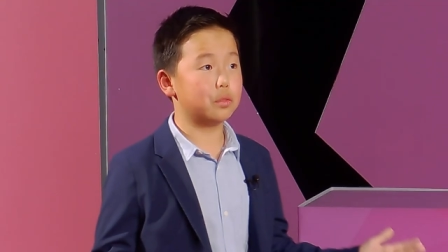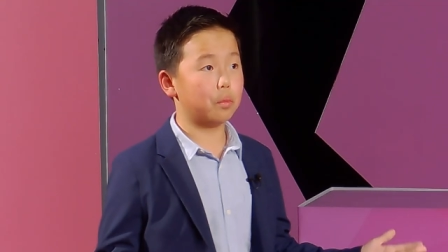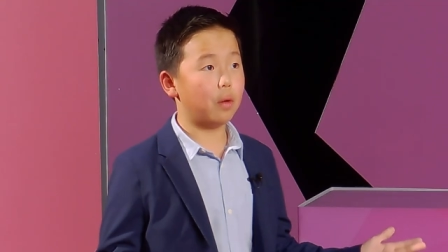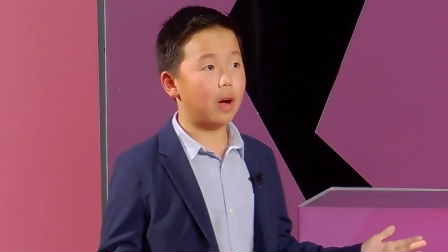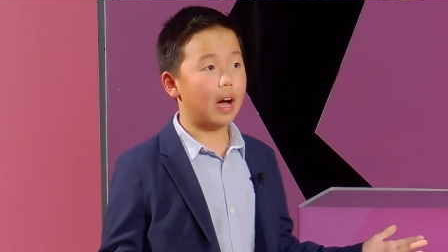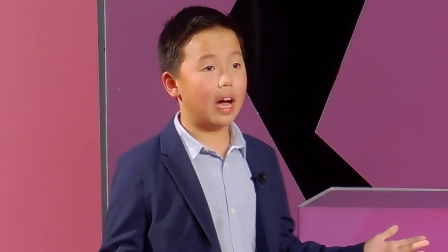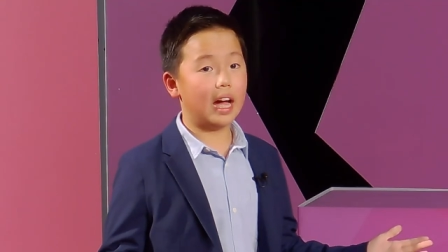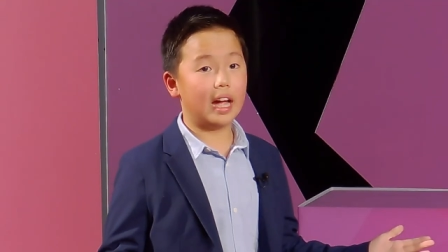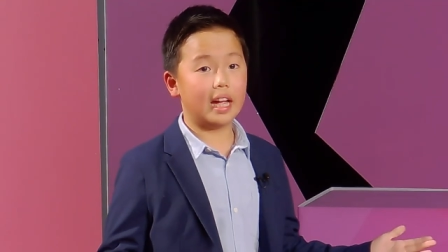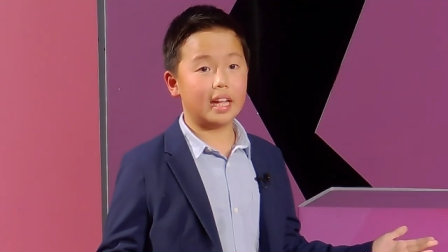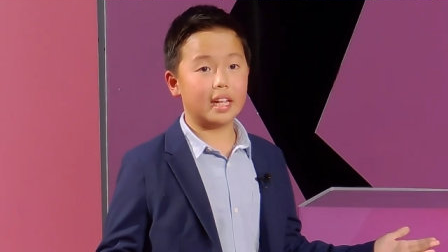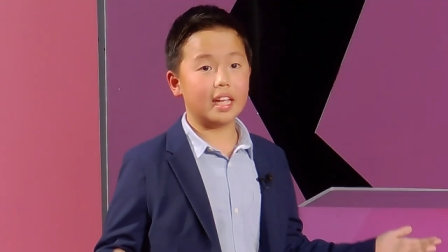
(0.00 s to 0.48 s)
is
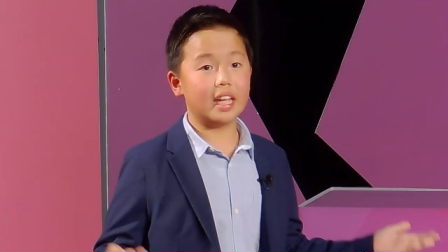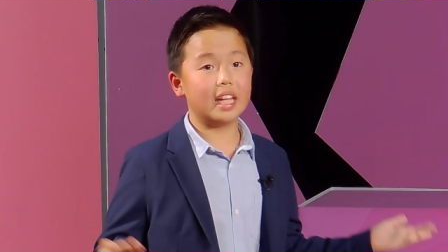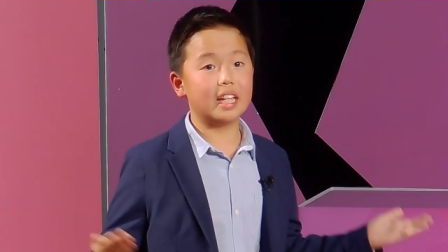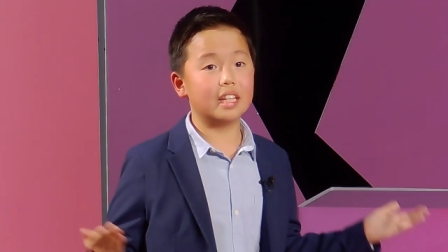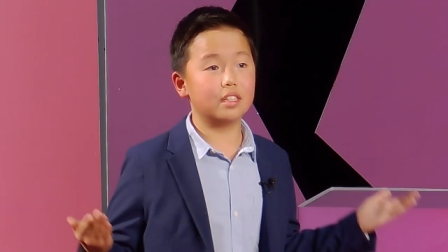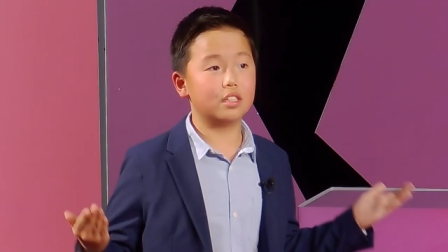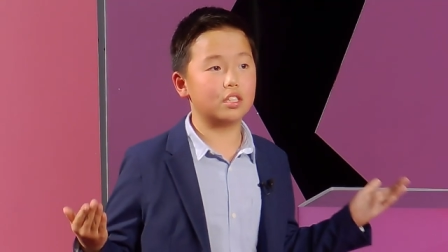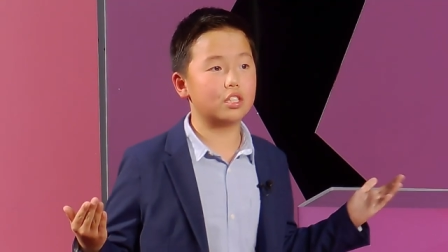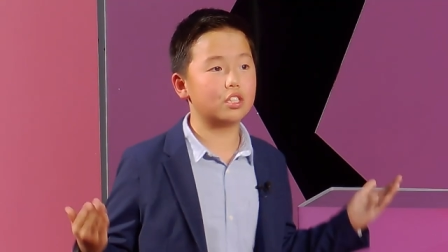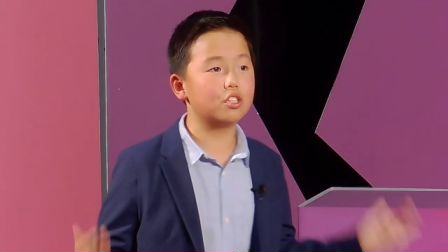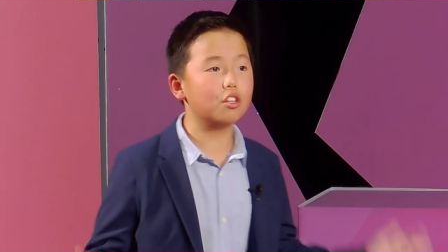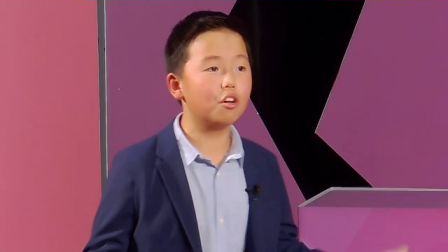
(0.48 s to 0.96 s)
why
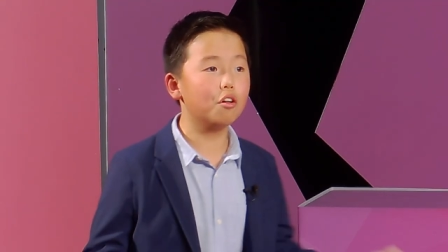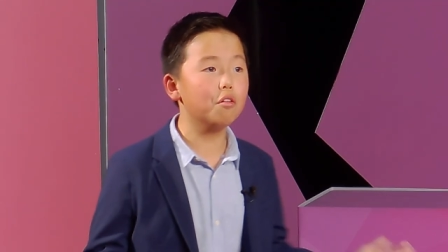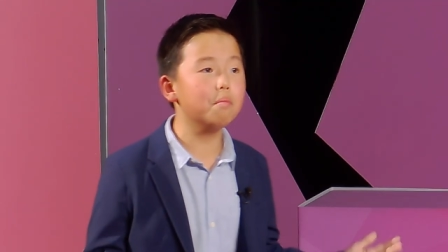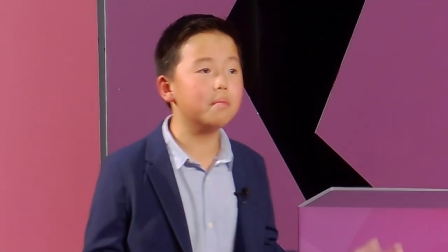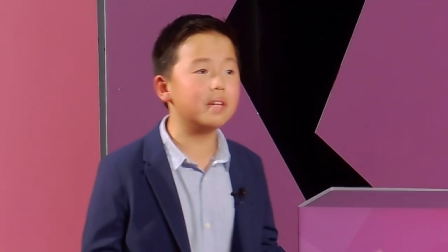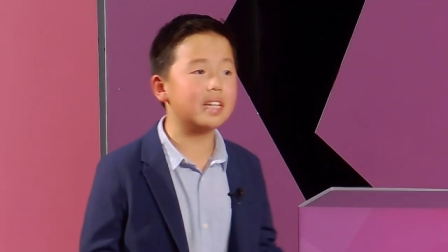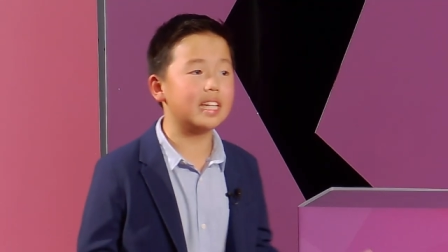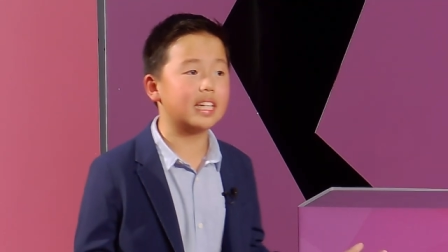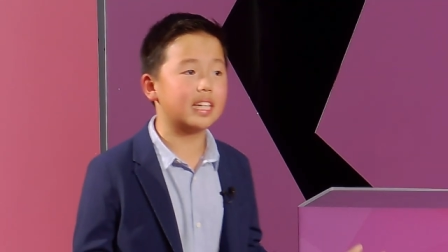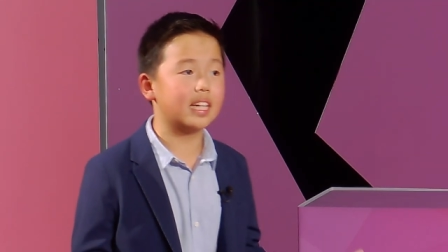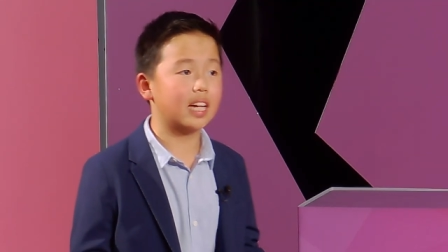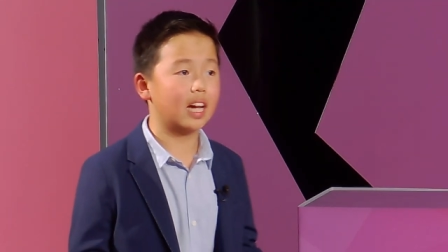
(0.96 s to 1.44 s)
in so
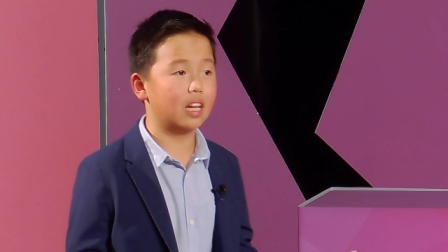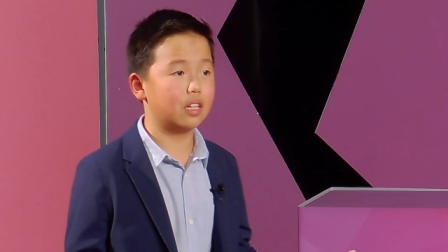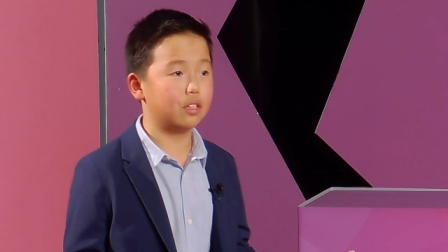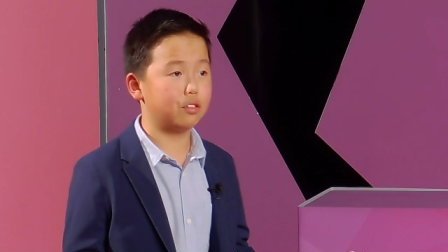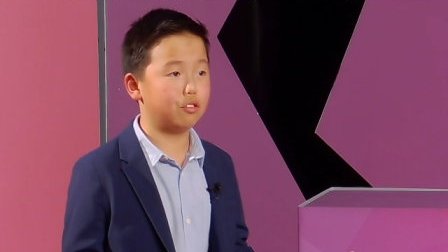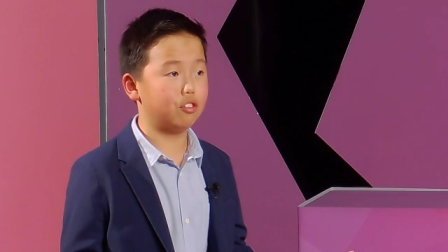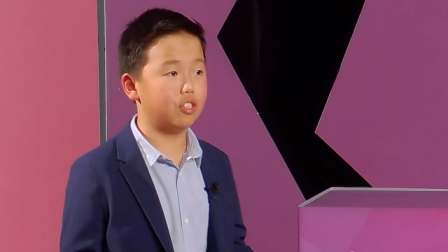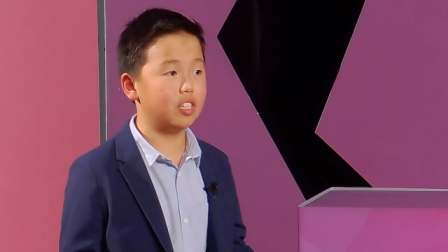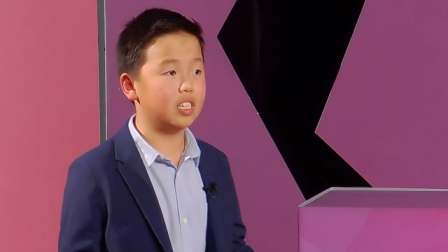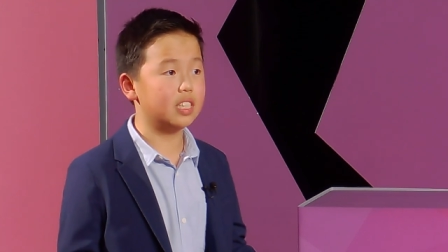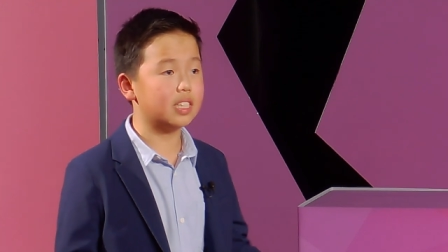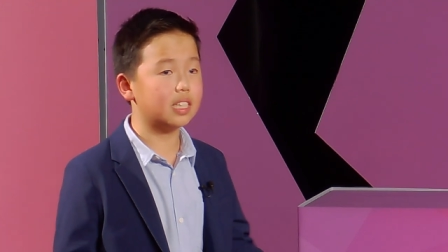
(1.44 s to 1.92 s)
many
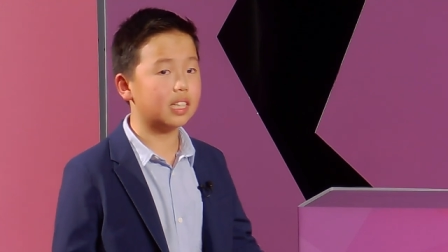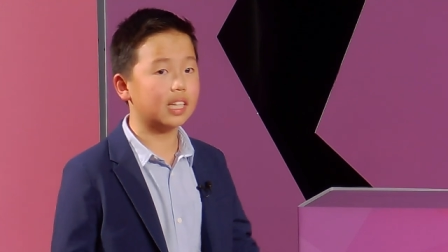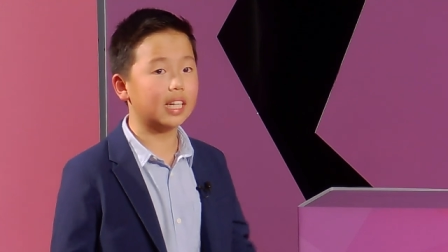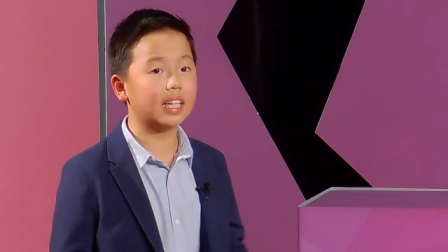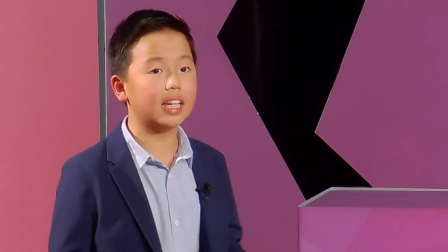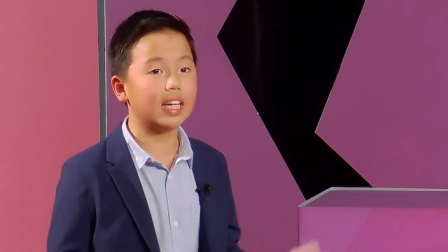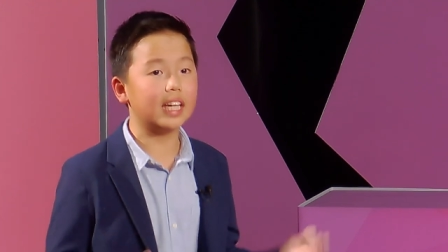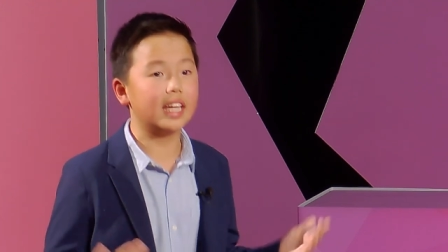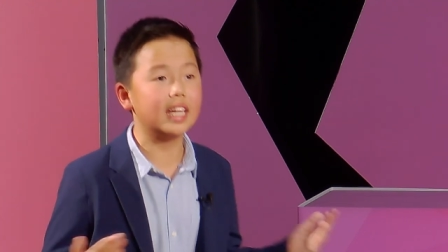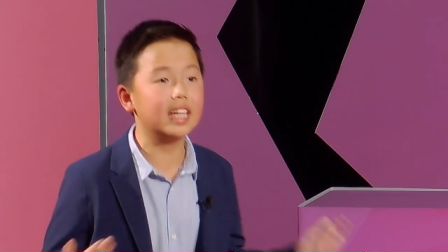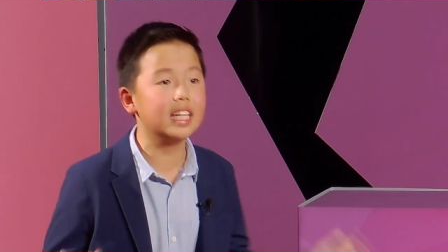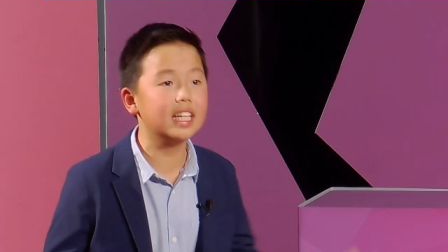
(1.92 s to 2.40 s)
countries
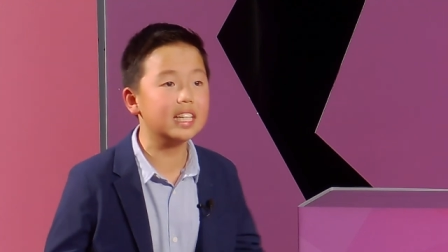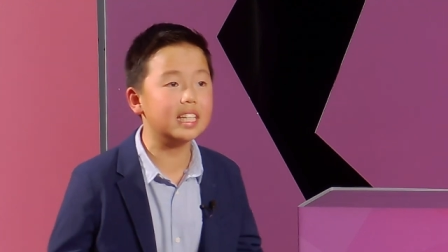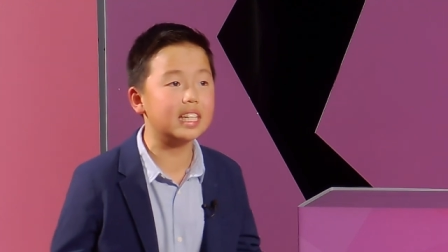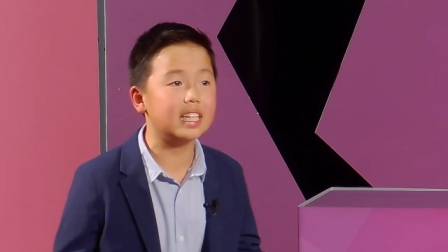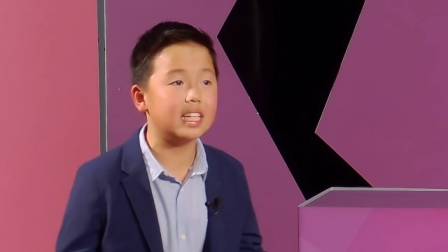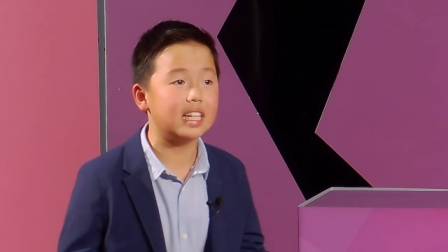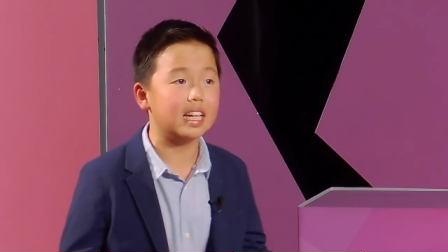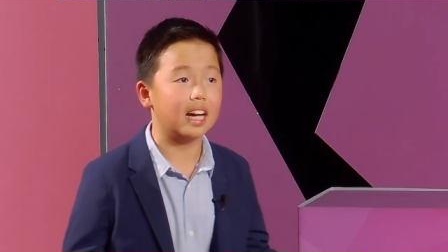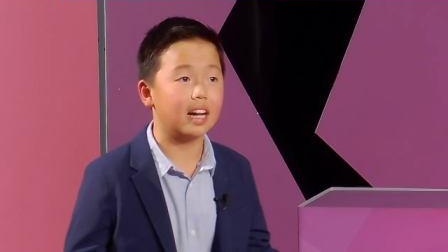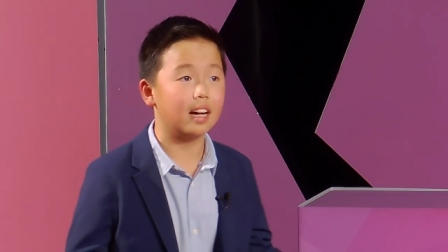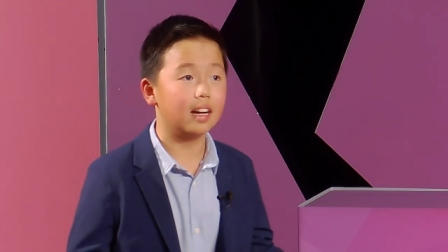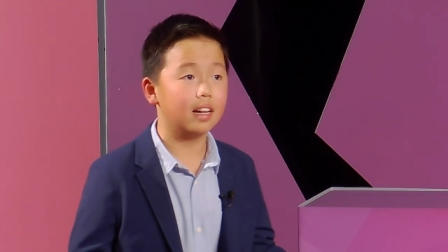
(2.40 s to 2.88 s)
like
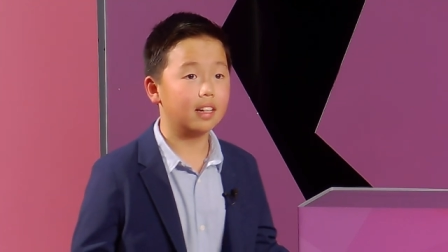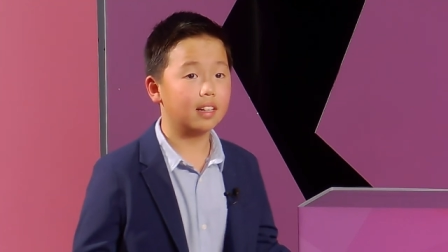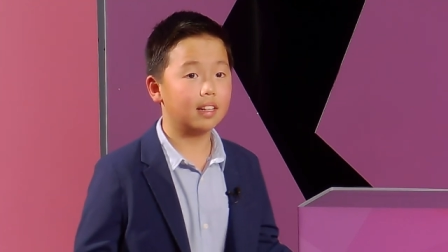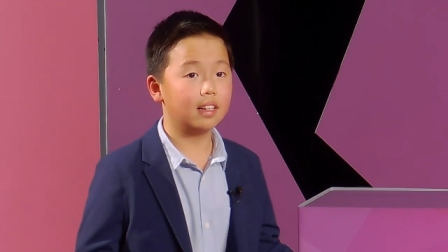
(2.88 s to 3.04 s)
India,